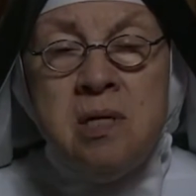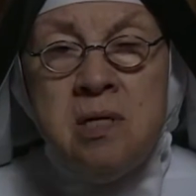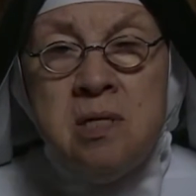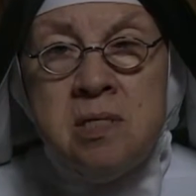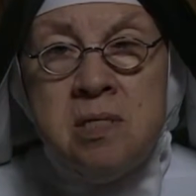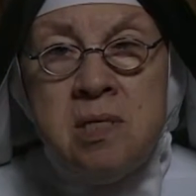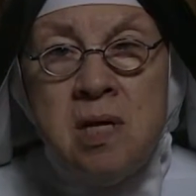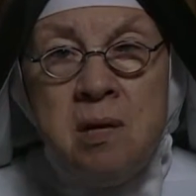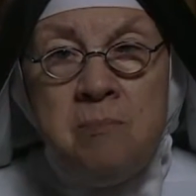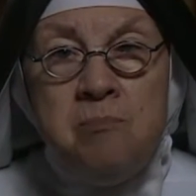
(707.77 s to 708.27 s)
that is
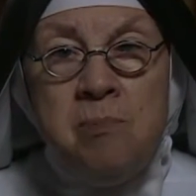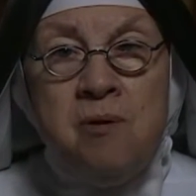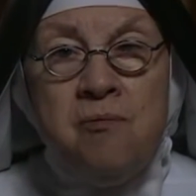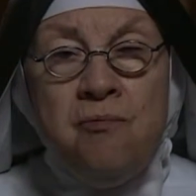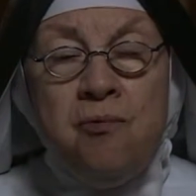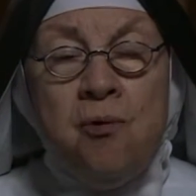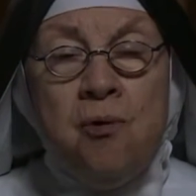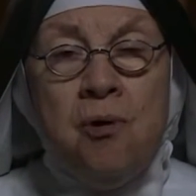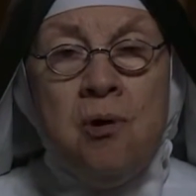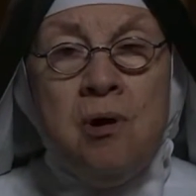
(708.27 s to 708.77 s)
set
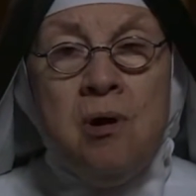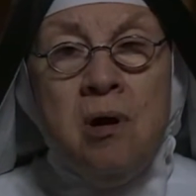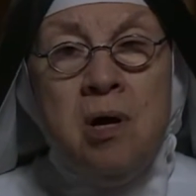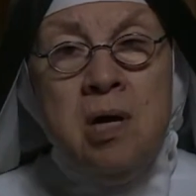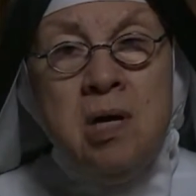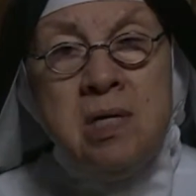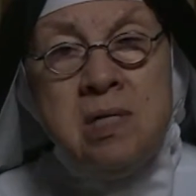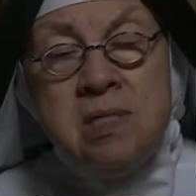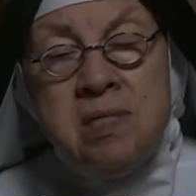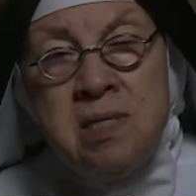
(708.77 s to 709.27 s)
before,
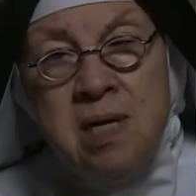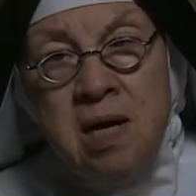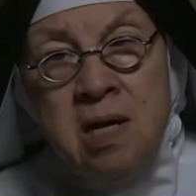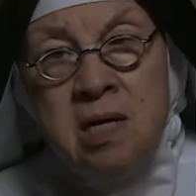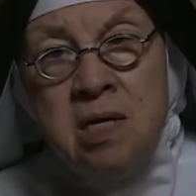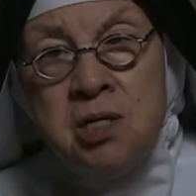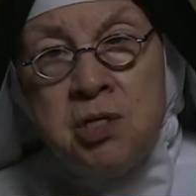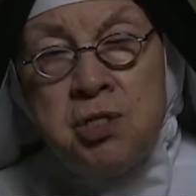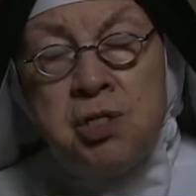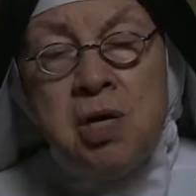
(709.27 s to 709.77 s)

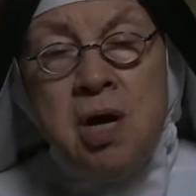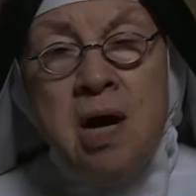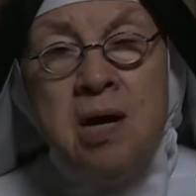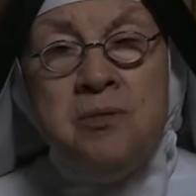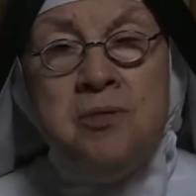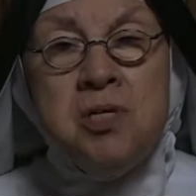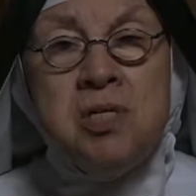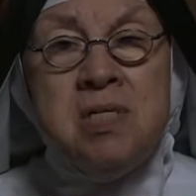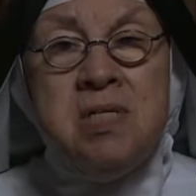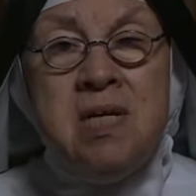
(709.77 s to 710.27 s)
setting
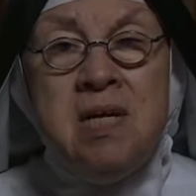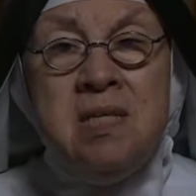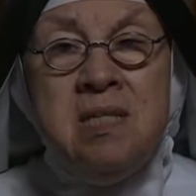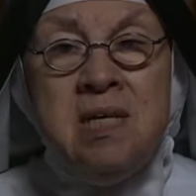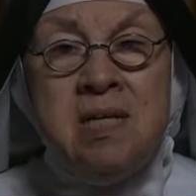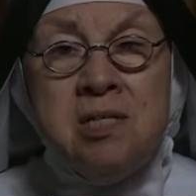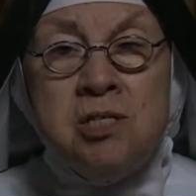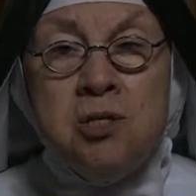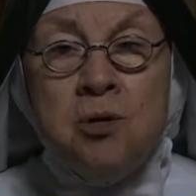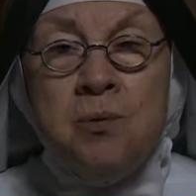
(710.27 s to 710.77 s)
aside the sin
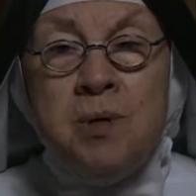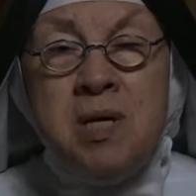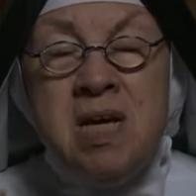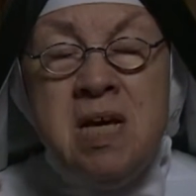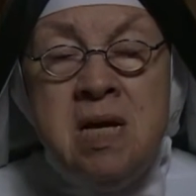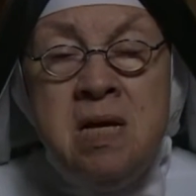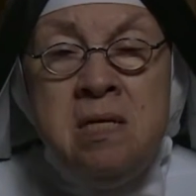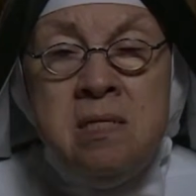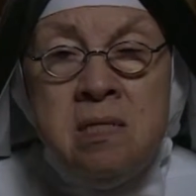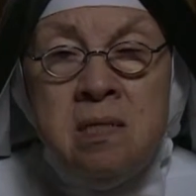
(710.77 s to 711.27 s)
that so
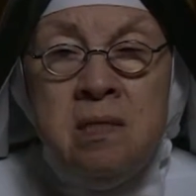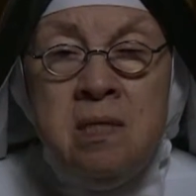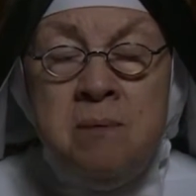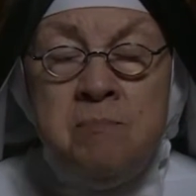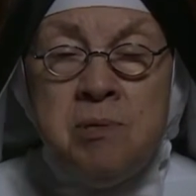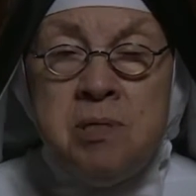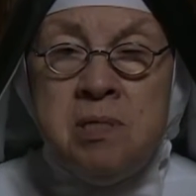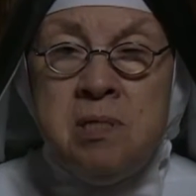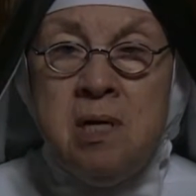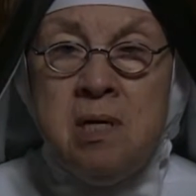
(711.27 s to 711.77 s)
easily
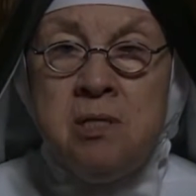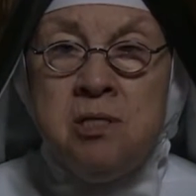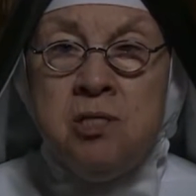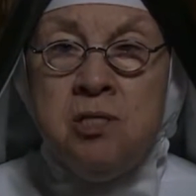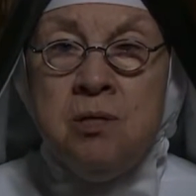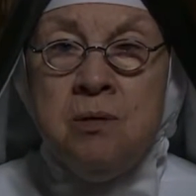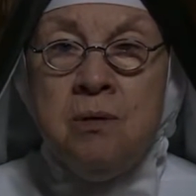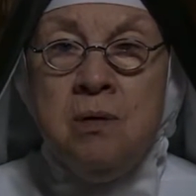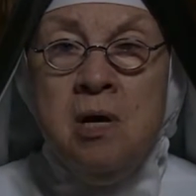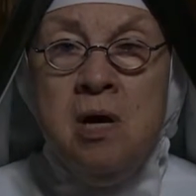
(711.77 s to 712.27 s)

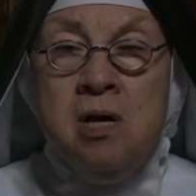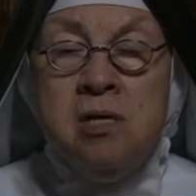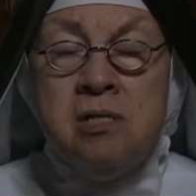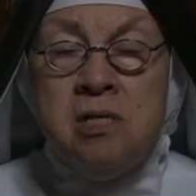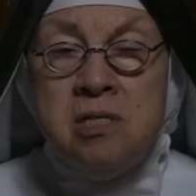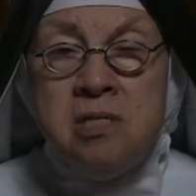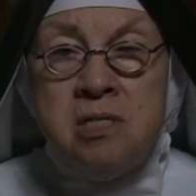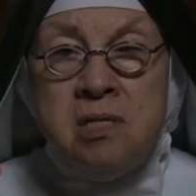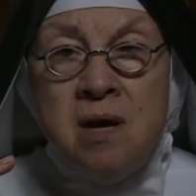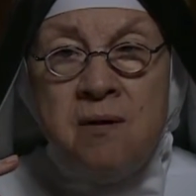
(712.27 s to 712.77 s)
besets you,
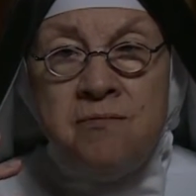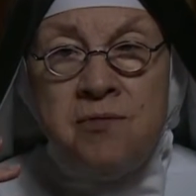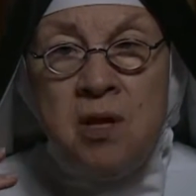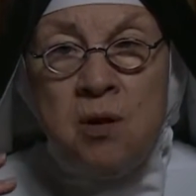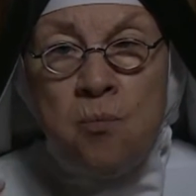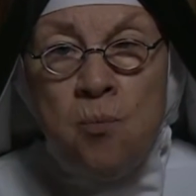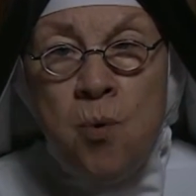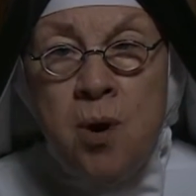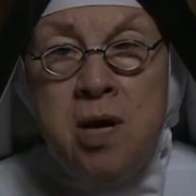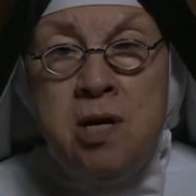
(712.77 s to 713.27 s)
the stuff
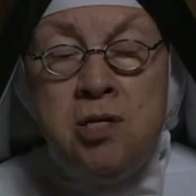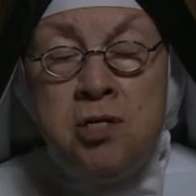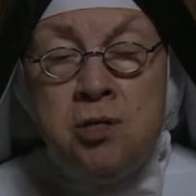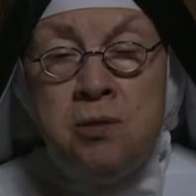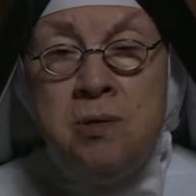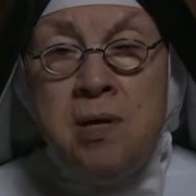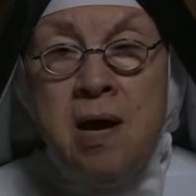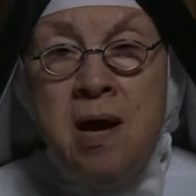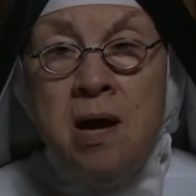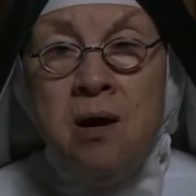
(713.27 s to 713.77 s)
that weighs you
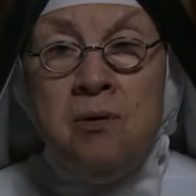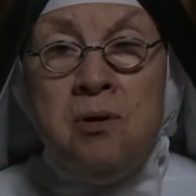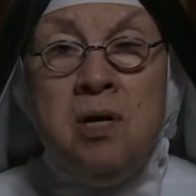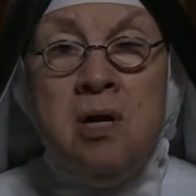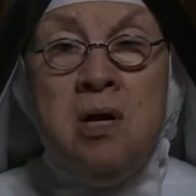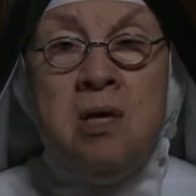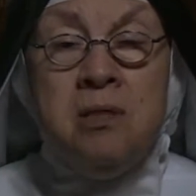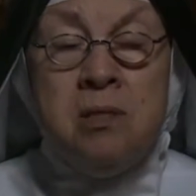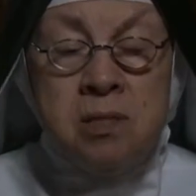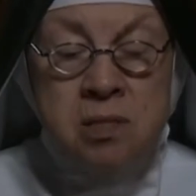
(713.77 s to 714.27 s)
down,
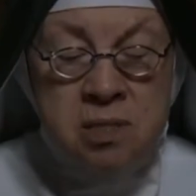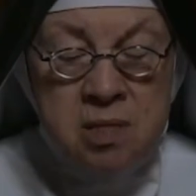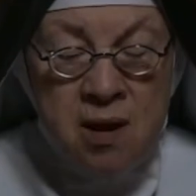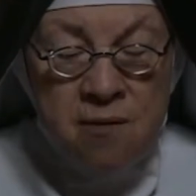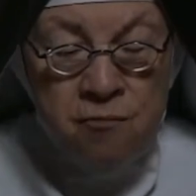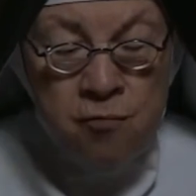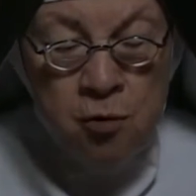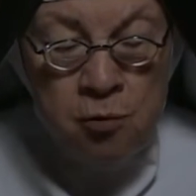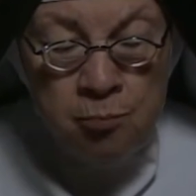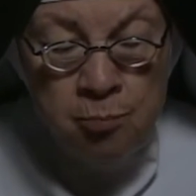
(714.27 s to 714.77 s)
the
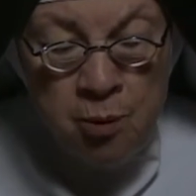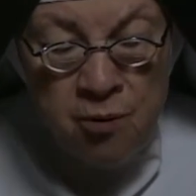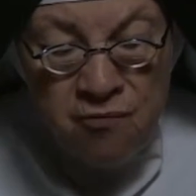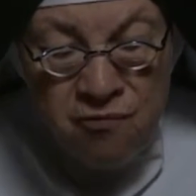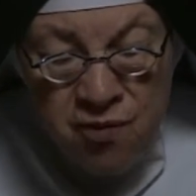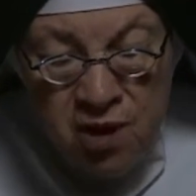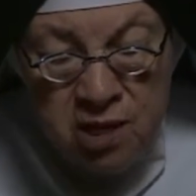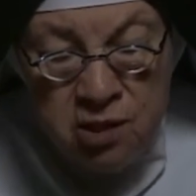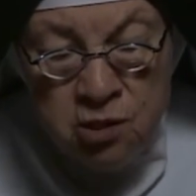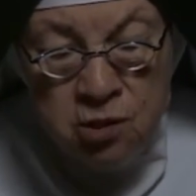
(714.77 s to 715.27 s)
stuff will
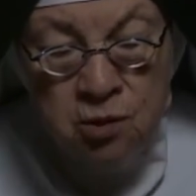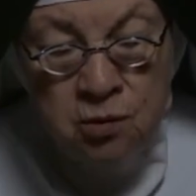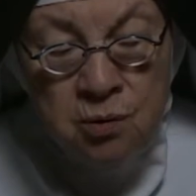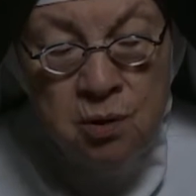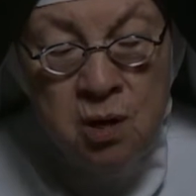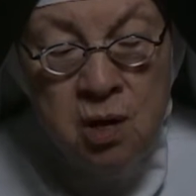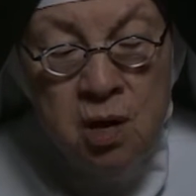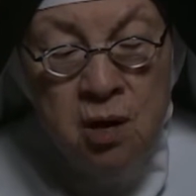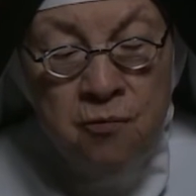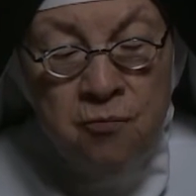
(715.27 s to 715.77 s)
prevent you
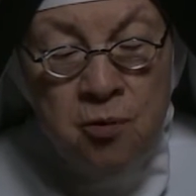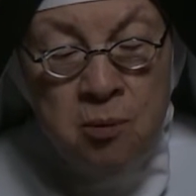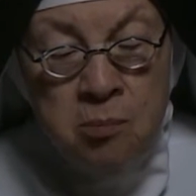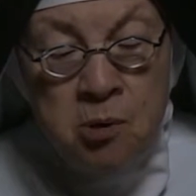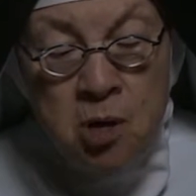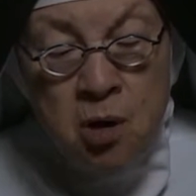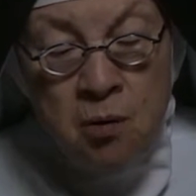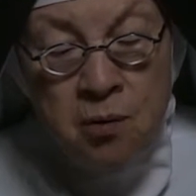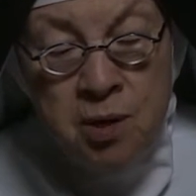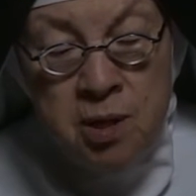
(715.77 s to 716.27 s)
from
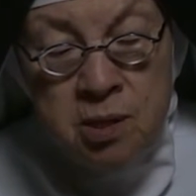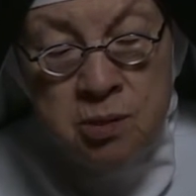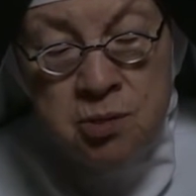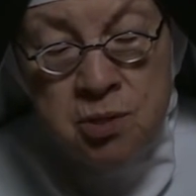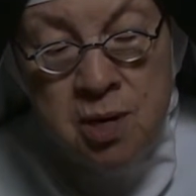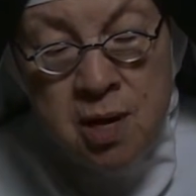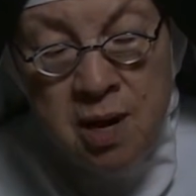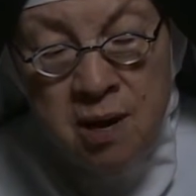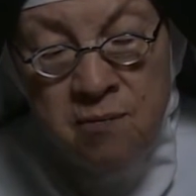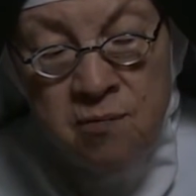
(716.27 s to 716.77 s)
going
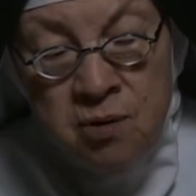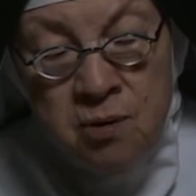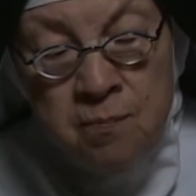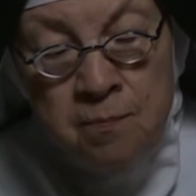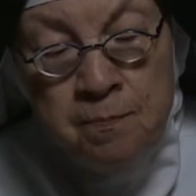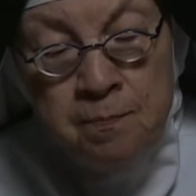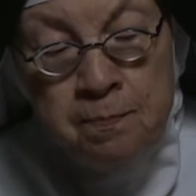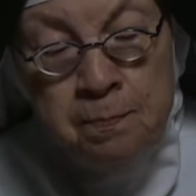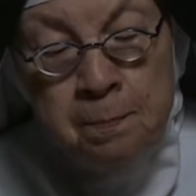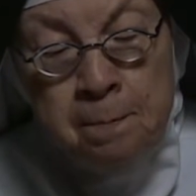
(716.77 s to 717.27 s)
into heaven.
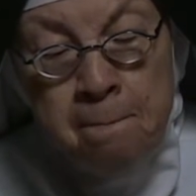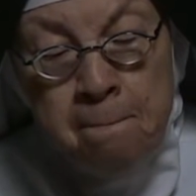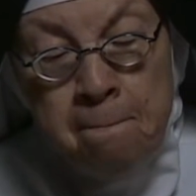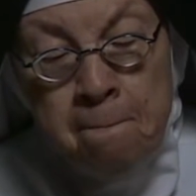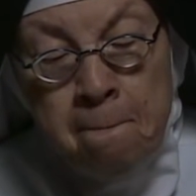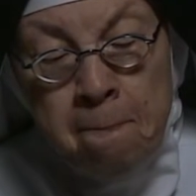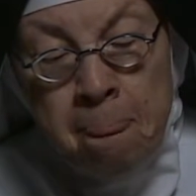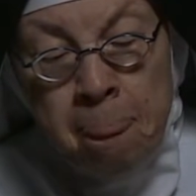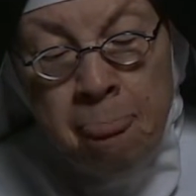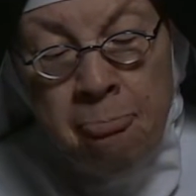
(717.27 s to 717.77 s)

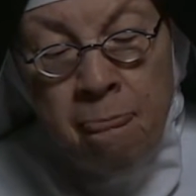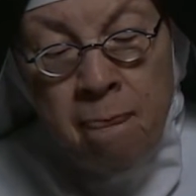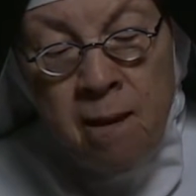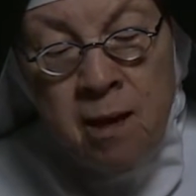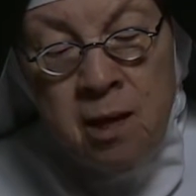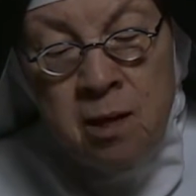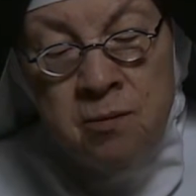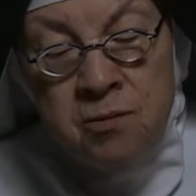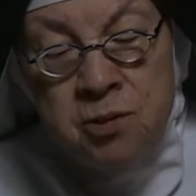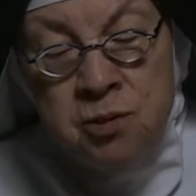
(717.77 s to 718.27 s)

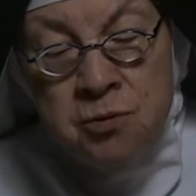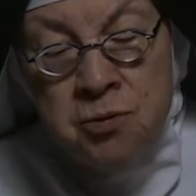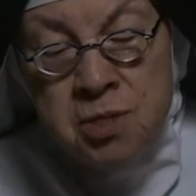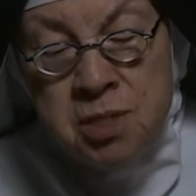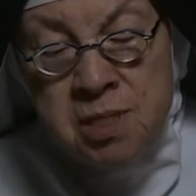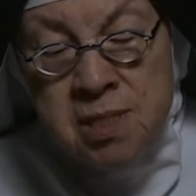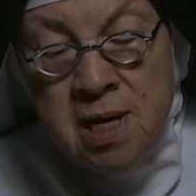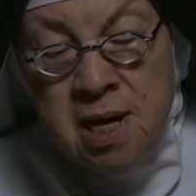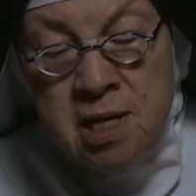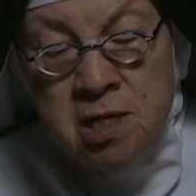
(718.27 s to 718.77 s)
Do the
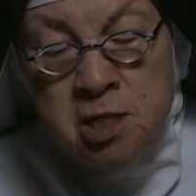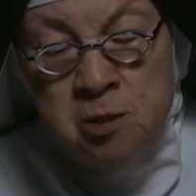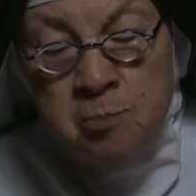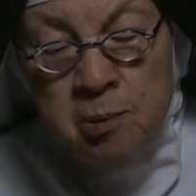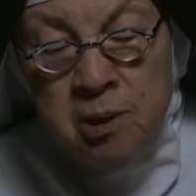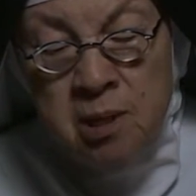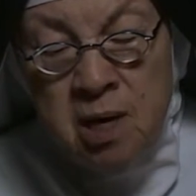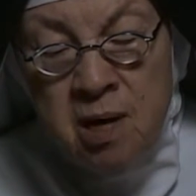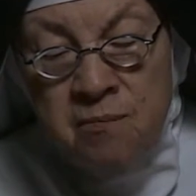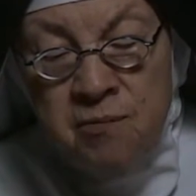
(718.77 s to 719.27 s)
saints,
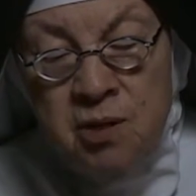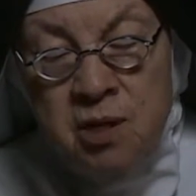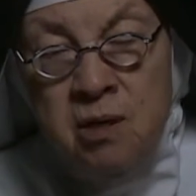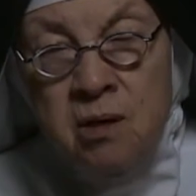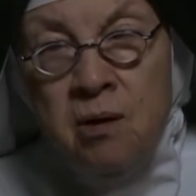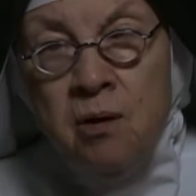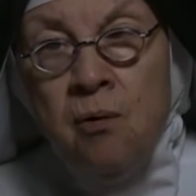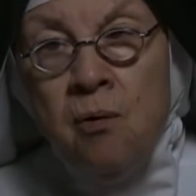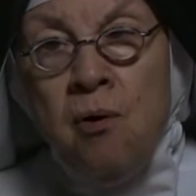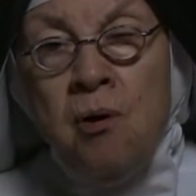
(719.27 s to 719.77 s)
beloved,
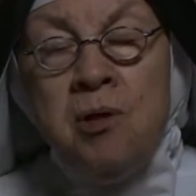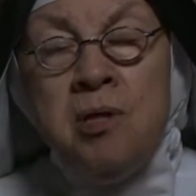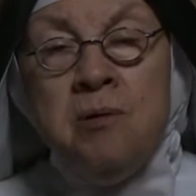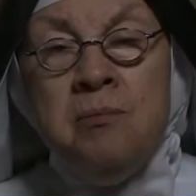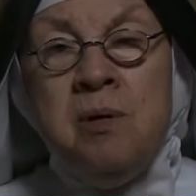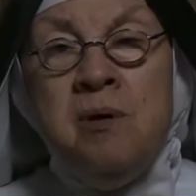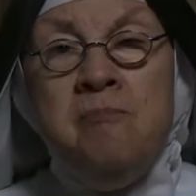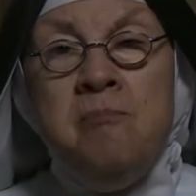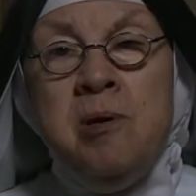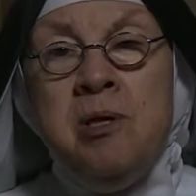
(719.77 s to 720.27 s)
all that
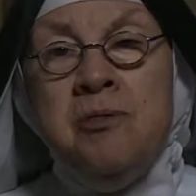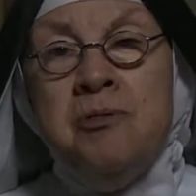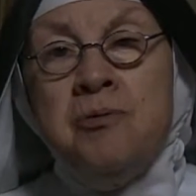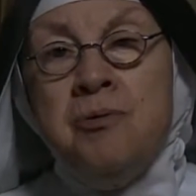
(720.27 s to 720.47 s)
we've been